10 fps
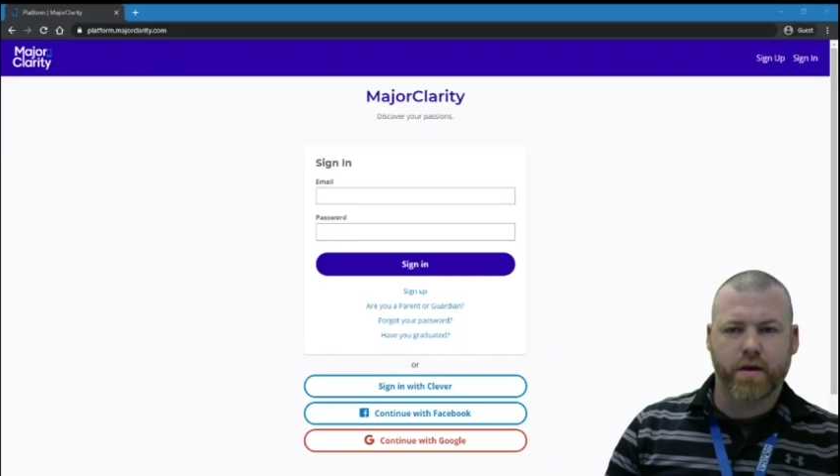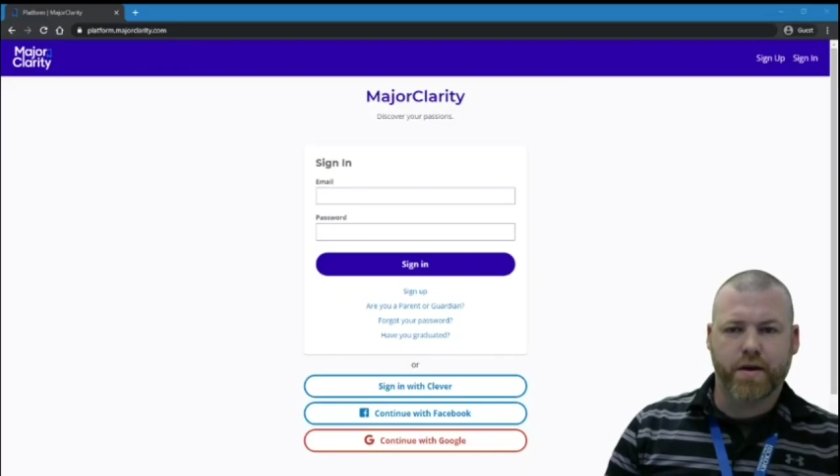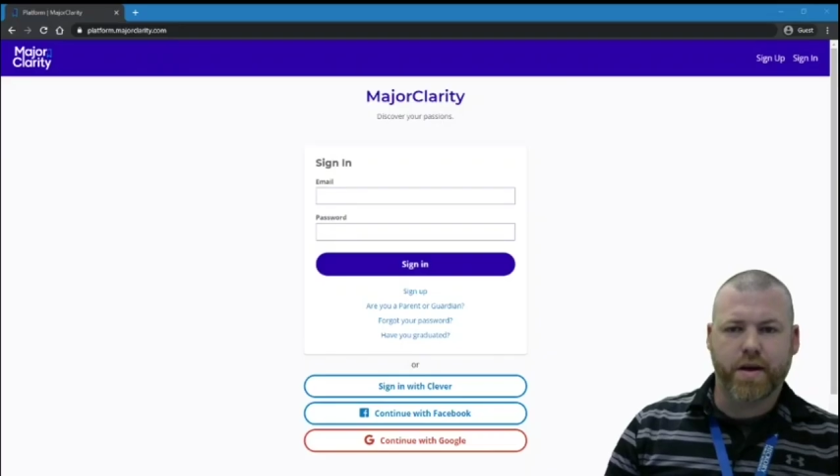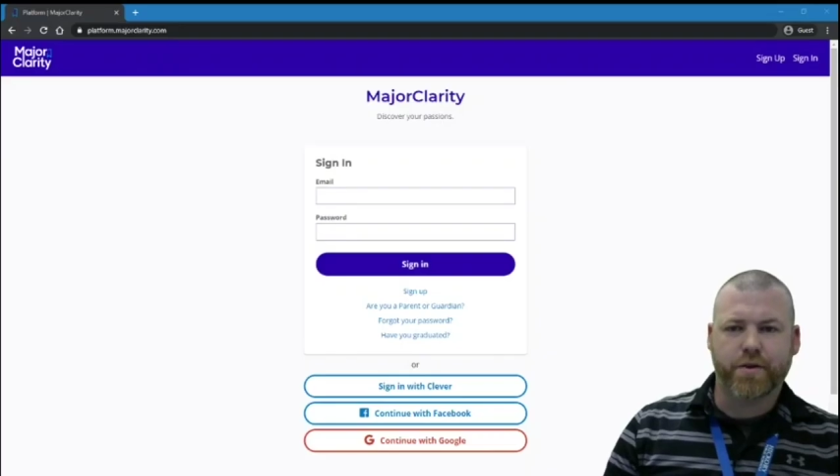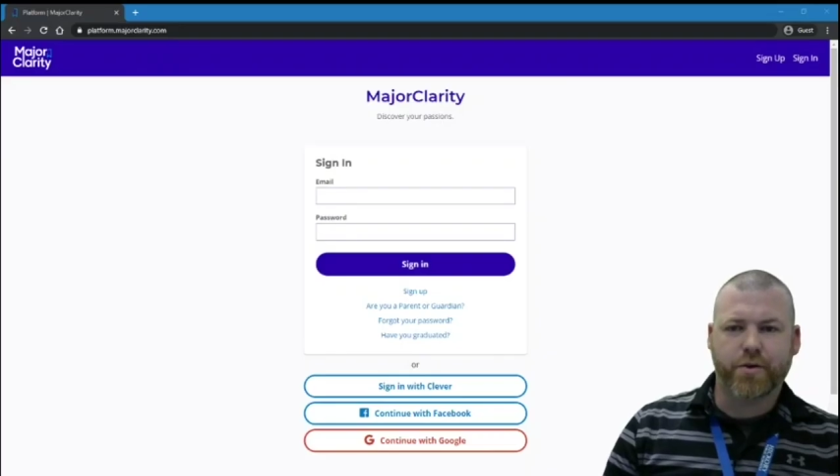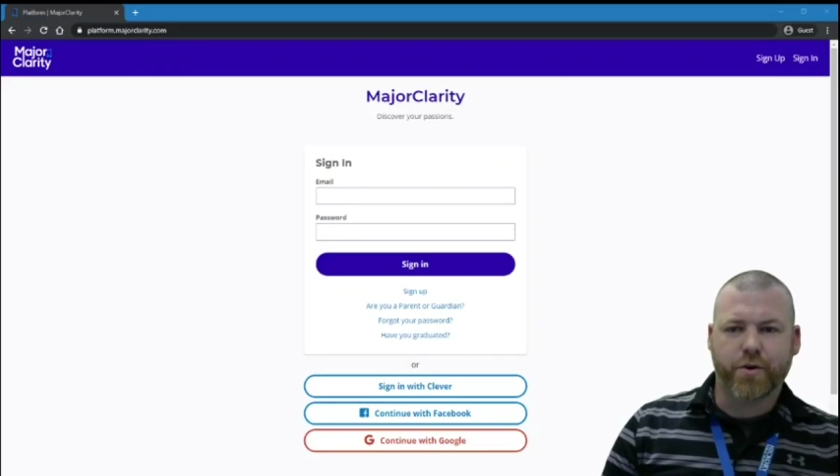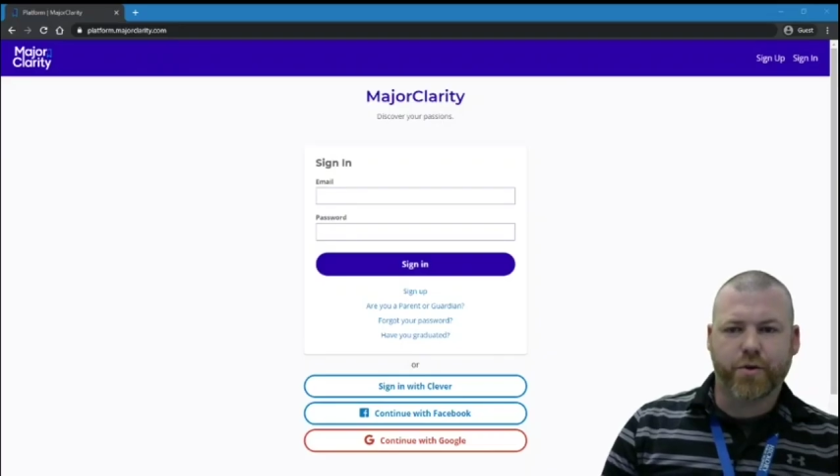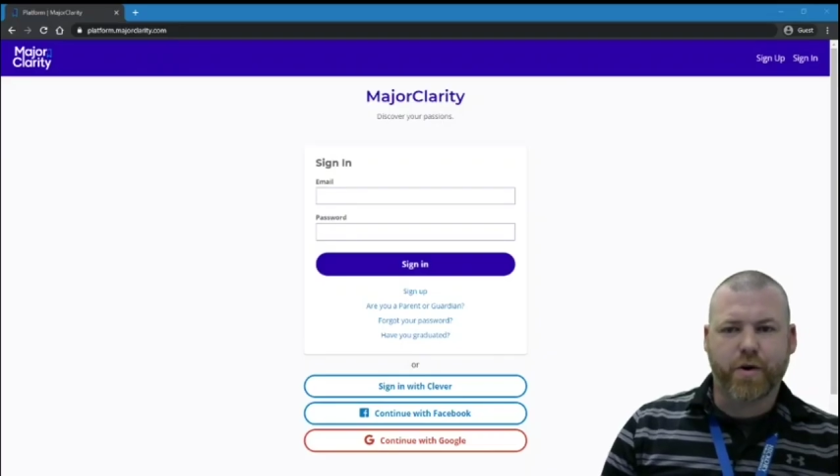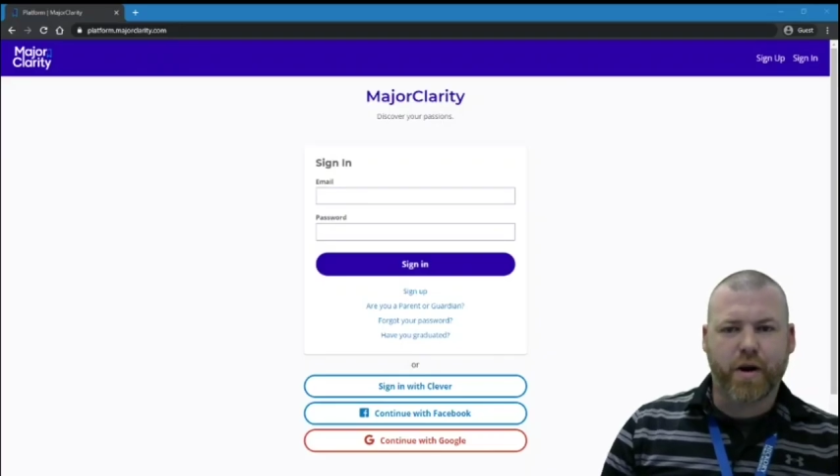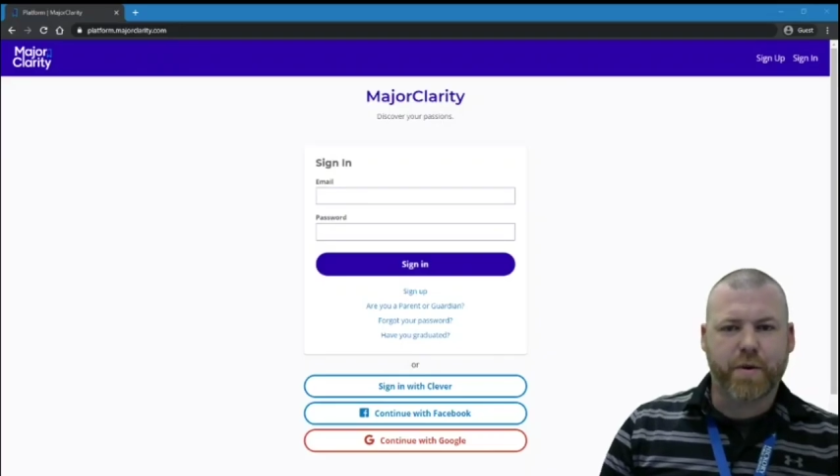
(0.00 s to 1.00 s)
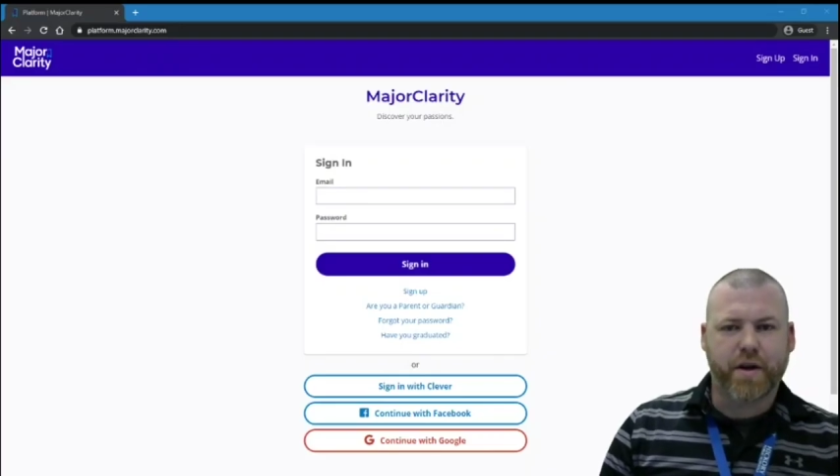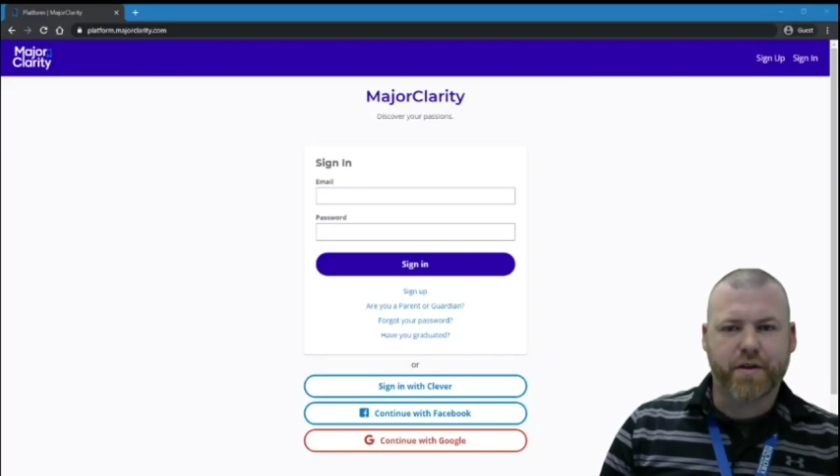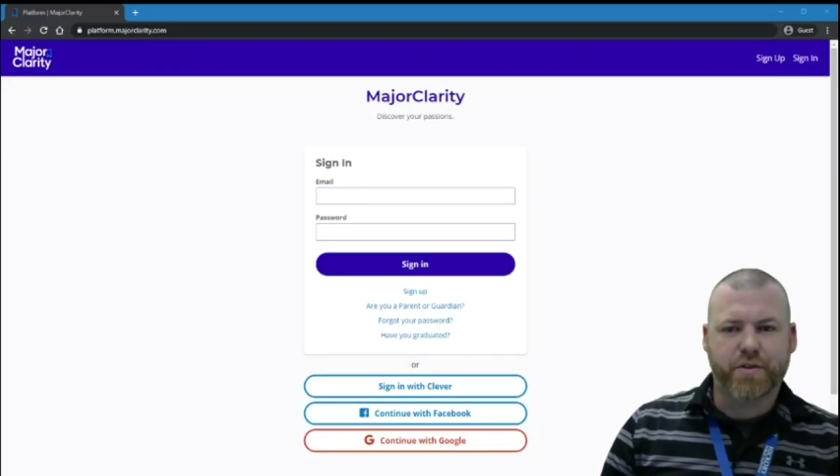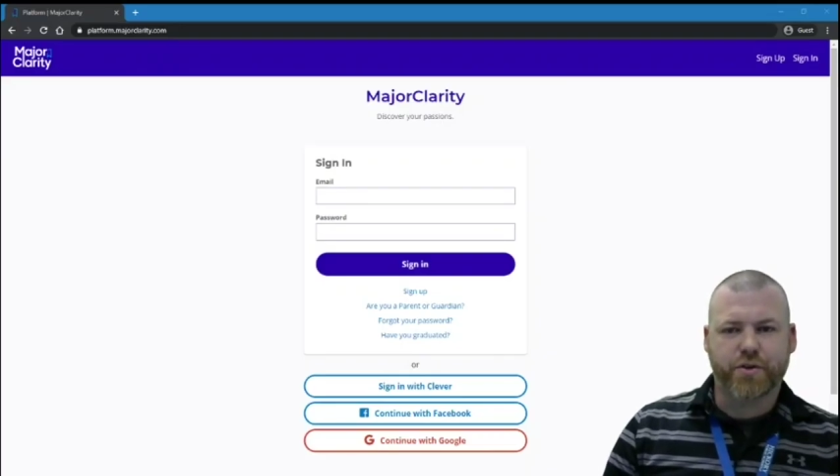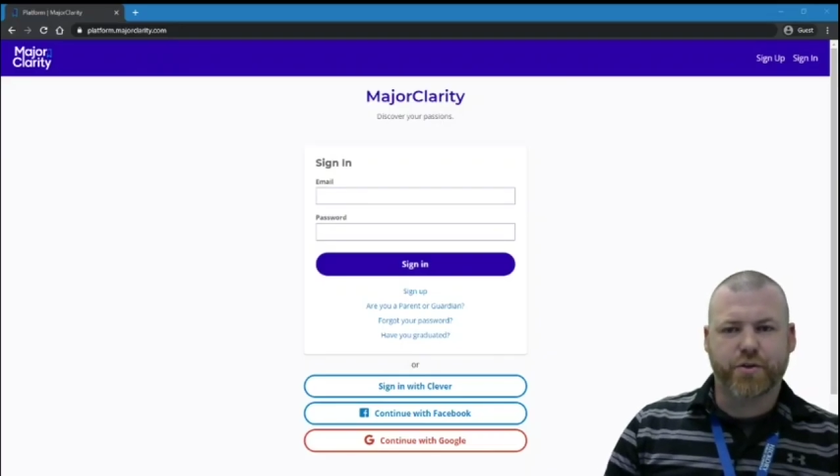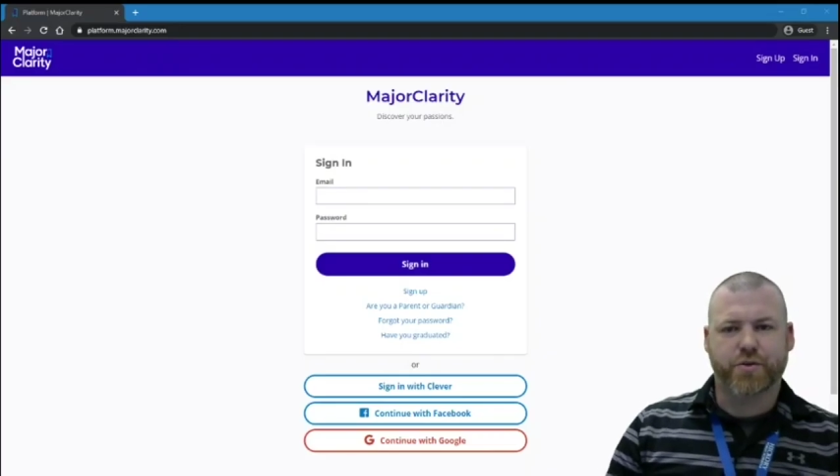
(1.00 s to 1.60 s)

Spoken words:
Now that you're on the right page,